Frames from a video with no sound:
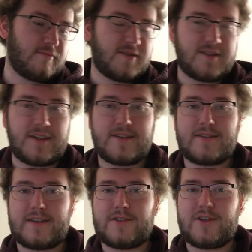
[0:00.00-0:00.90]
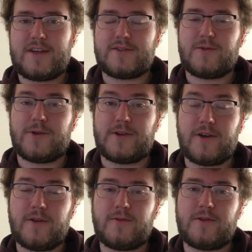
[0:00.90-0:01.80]
says that she has nowhere to
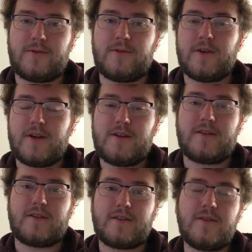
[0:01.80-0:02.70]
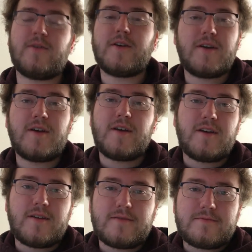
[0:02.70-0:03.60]
go, nothing to do.
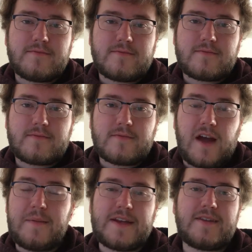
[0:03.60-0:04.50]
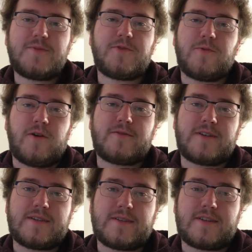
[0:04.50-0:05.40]
I mean, at this point, Walter
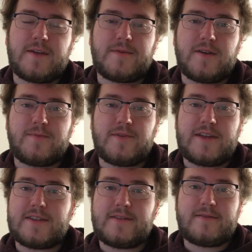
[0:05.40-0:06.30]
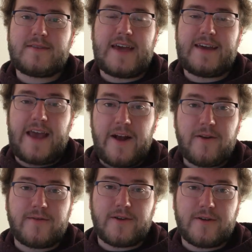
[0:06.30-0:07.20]
needs to step up and take
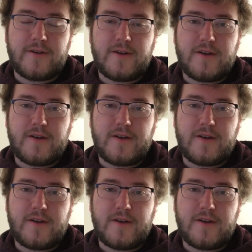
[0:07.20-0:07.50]
care of her,